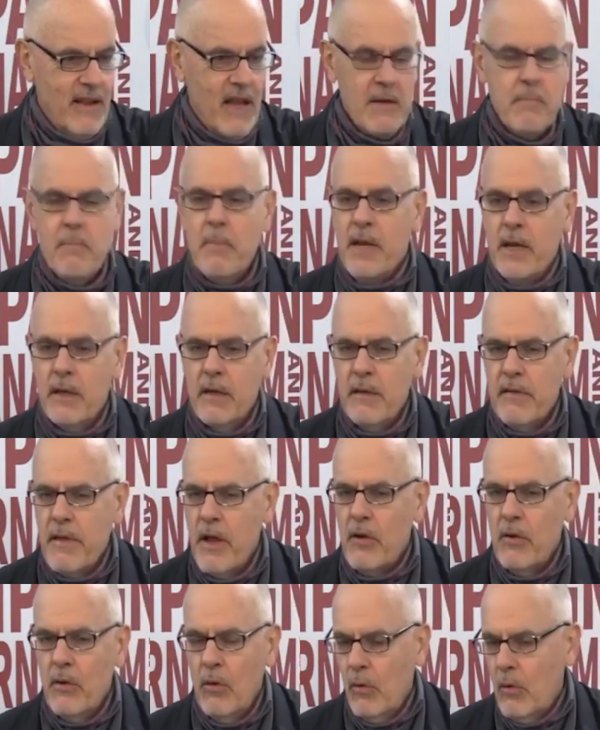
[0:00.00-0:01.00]
admitted
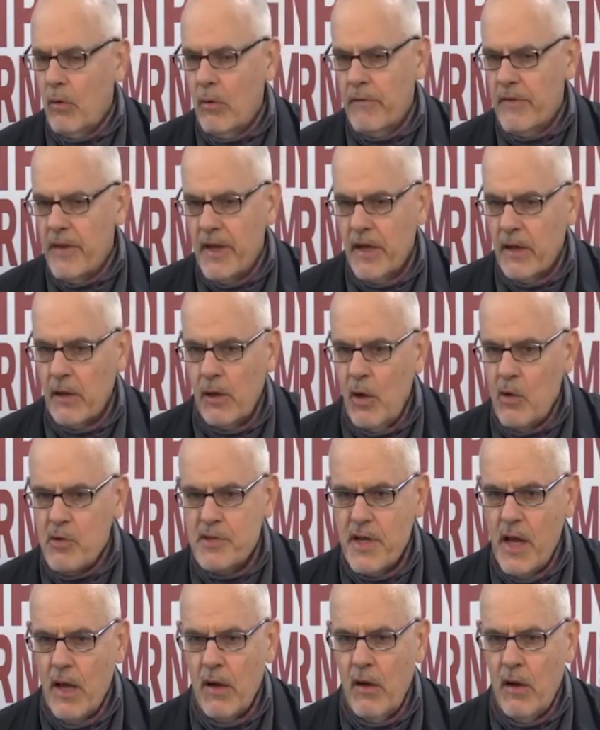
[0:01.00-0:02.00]
that all of their
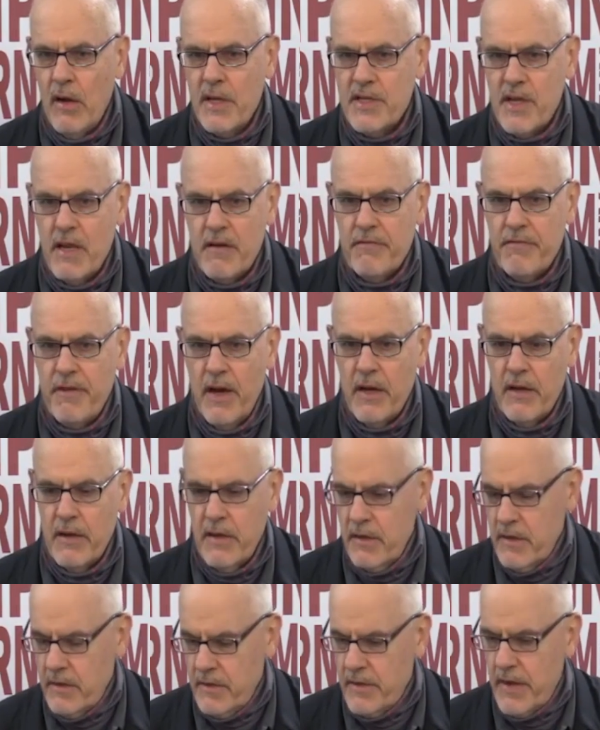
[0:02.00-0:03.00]
close allies had
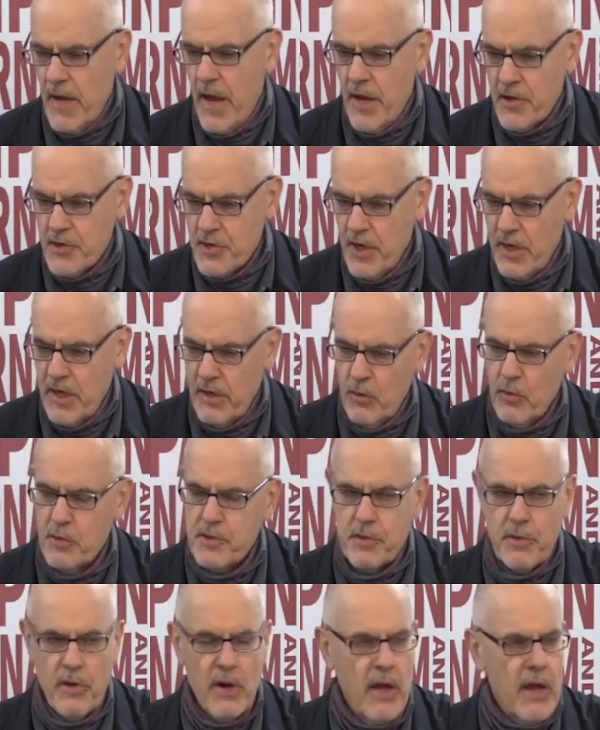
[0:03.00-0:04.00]
funded Daesh and
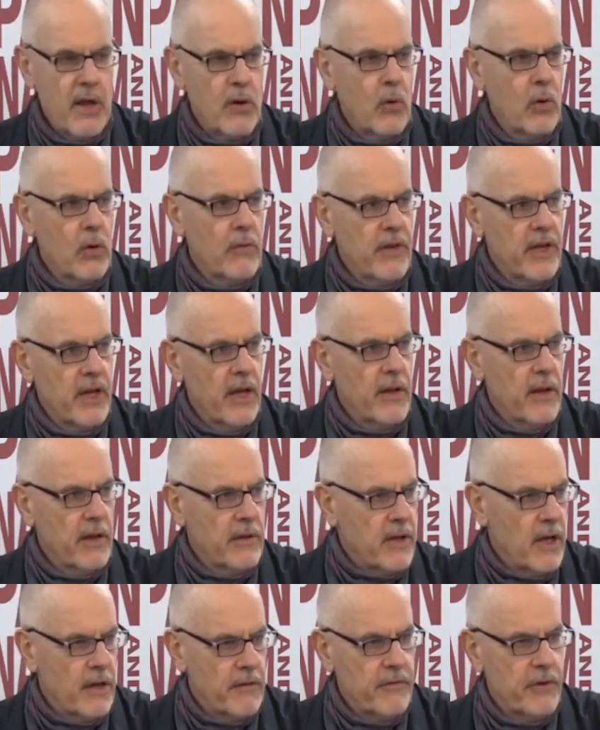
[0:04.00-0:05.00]
Nusra and all of the other
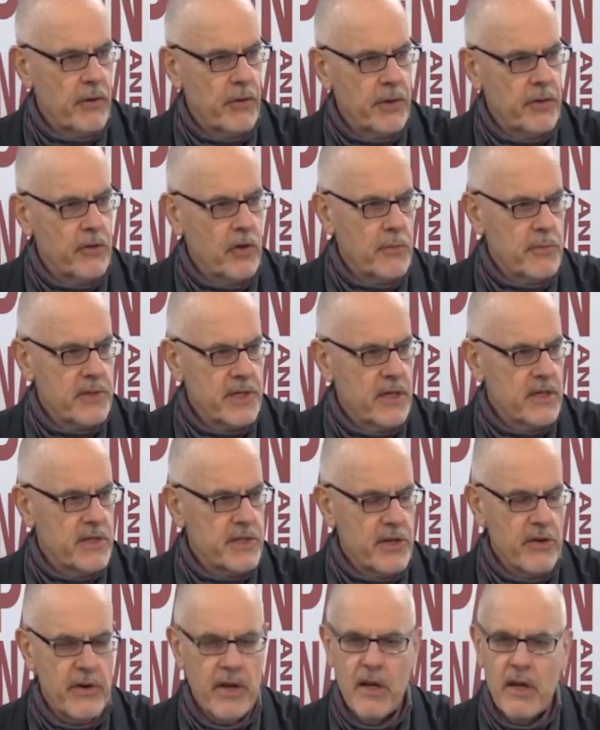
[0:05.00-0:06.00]
Takfiri groups in
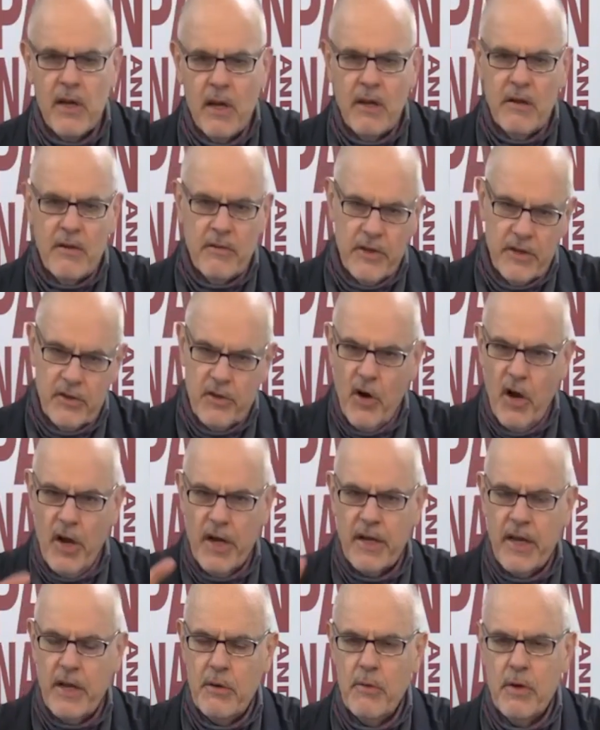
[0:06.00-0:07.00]
Syria to try
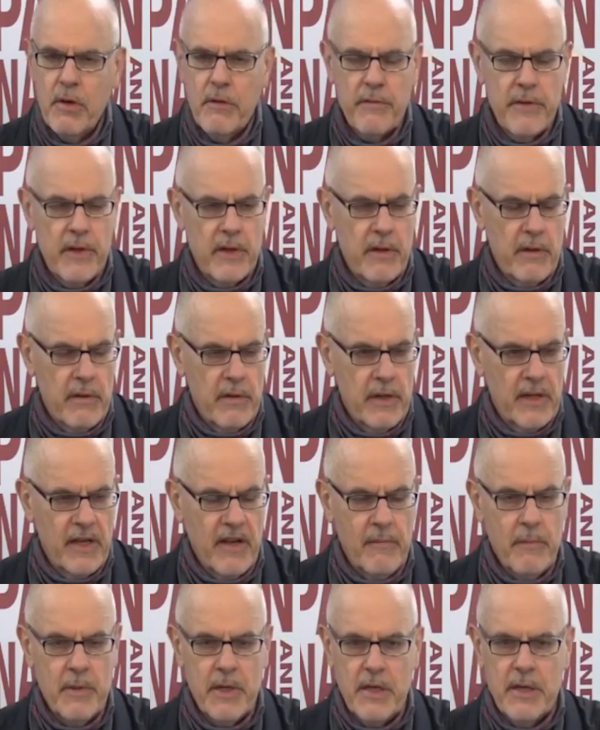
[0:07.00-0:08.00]
and get rid of the, the
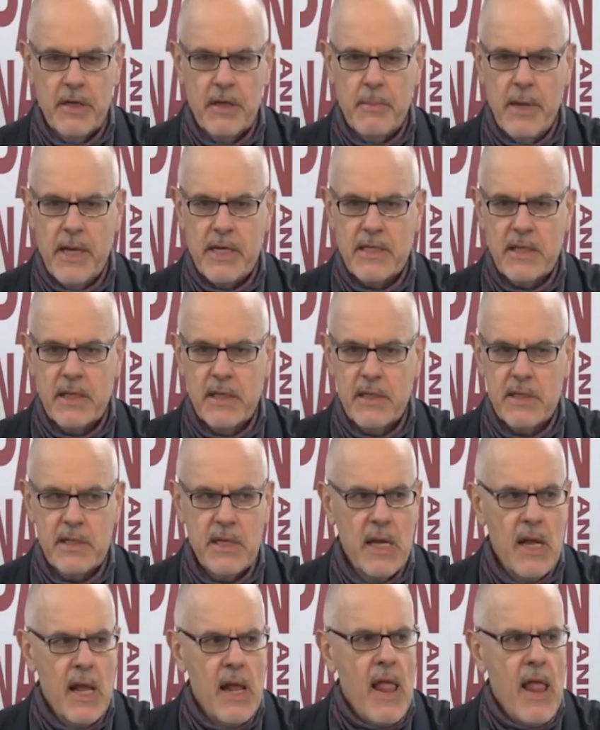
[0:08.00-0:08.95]
government in Damascus.